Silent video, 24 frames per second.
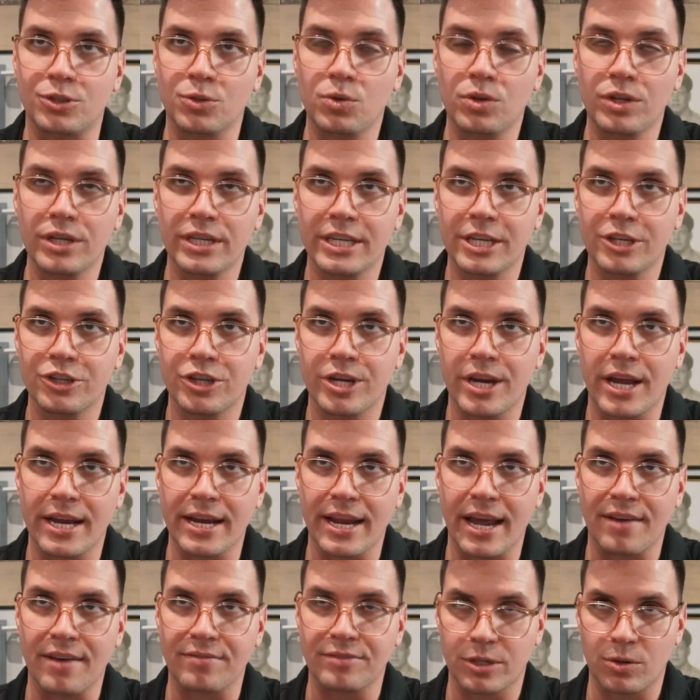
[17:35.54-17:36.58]
Dual ignition, I'd
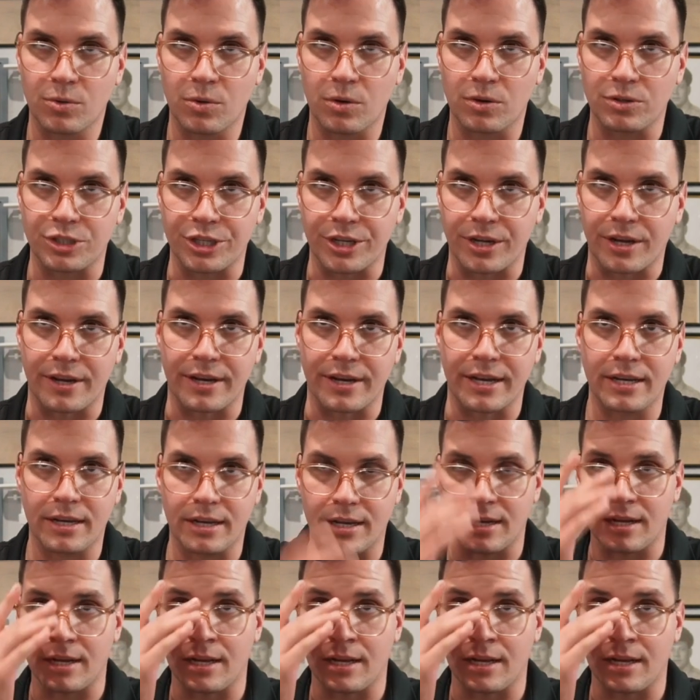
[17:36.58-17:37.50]
have to quote you on it.